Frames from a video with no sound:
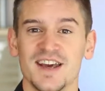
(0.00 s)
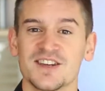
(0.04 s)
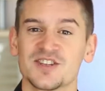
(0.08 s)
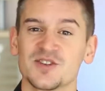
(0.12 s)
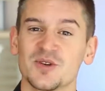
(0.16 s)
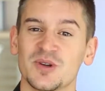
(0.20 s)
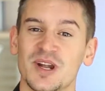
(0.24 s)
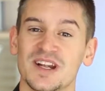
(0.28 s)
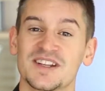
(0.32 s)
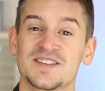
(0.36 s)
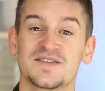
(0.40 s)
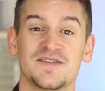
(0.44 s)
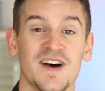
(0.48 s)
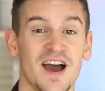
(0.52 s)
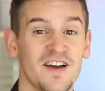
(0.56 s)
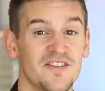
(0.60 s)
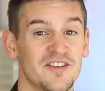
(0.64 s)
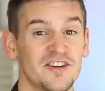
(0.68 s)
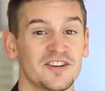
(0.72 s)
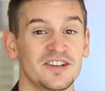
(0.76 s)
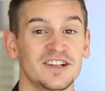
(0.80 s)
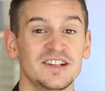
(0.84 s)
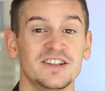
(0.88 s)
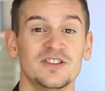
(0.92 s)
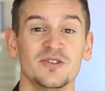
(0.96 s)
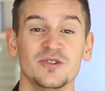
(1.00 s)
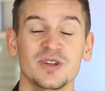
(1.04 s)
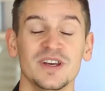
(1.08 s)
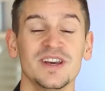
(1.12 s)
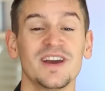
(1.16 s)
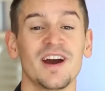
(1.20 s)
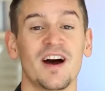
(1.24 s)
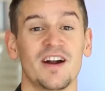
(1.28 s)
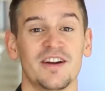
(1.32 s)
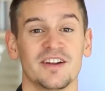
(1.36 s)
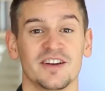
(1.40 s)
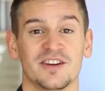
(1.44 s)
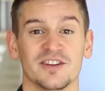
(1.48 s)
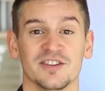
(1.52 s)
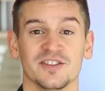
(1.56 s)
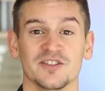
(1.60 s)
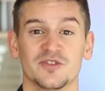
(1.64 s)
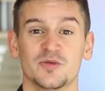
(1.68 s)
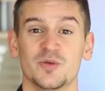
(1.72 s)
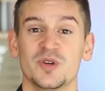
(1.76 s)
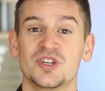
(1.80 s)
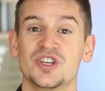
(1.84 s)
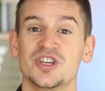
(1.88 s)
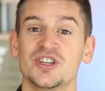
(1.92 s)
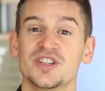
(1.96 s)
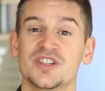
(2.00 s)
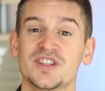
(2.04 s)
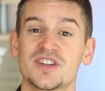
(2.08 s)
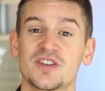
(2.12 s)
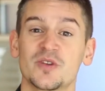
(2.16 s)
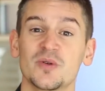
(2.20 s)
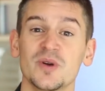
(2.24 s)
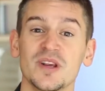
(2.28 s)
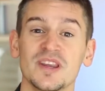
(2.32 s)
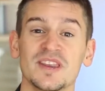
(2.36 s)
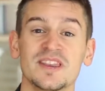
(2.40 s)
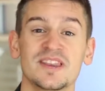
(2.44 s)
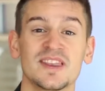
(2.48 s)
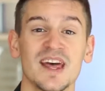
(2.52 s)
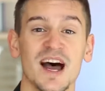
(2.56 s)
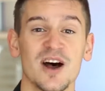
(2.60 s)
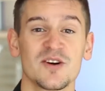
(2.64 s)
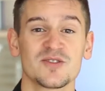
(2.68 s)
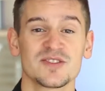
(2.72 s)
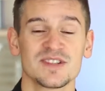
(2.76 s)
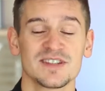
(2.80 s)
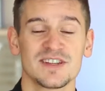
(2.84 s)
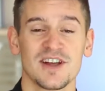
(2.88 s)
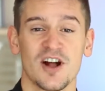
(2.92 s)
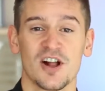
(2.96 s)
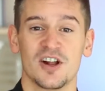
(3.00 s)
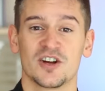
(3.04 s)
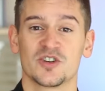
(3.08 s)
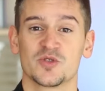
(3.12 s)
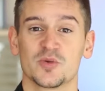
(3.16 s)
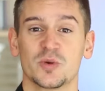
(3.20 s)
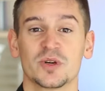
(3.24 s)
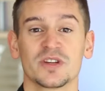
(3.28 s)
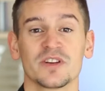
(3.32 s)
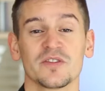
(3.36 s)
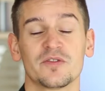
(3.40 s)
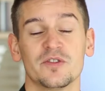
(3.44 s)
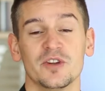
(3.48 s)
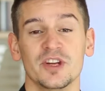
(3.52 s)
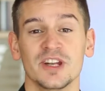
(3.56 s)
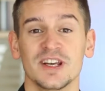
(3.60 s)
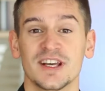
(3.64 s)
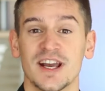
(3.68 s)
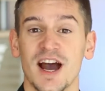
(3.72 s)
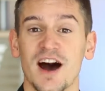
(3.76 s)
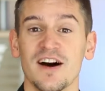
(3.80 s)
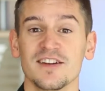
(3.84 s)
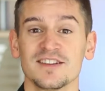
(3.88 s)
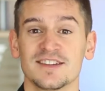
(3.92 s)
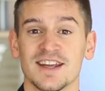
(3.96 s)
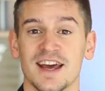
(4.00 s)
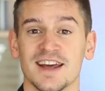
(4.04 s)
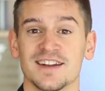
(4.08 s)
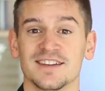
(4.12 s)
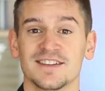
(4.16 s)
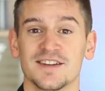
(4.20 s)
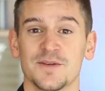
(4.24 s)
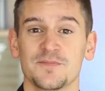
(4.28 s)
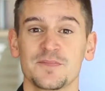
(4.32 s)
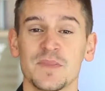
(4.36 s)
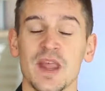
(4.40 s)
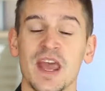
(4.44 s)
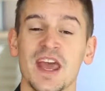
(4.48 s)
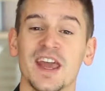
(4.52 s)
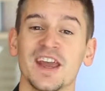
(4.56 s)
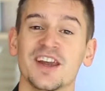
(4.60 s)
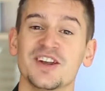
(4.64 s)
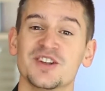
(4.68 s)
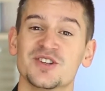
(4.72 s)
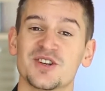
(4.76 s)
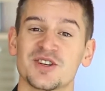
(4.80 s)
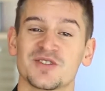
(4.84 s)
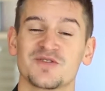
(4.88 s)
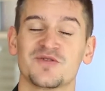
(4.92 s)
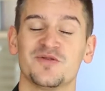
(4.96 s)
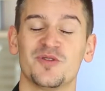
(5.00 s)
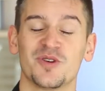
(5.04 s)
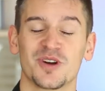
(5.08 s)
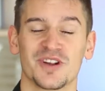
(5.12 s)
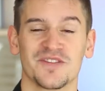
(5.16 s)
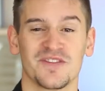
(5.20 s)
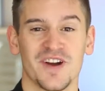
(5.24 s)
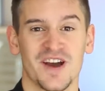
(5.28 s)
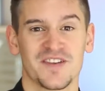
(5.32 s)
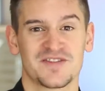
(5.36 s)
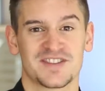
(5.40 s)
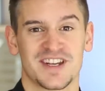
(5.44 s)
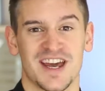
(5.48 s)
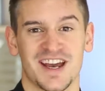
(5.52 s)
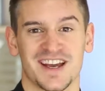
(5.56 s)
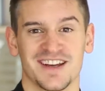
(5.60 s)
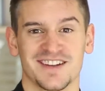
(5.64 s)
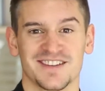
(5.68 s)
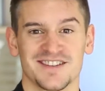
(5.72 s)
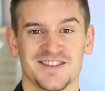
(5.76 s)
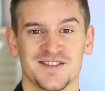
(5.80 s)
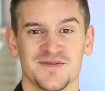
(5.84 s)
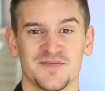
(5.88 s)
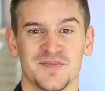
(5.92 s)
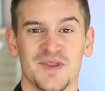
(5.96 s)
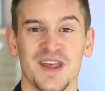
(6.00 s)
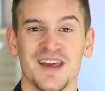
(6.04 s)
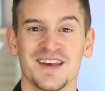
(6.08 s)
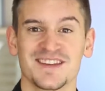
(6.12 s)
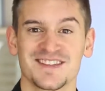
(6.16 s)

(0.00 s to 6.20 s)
So that's 500 unique articles, which is $3,000 worth of unique content in just 45 seconds.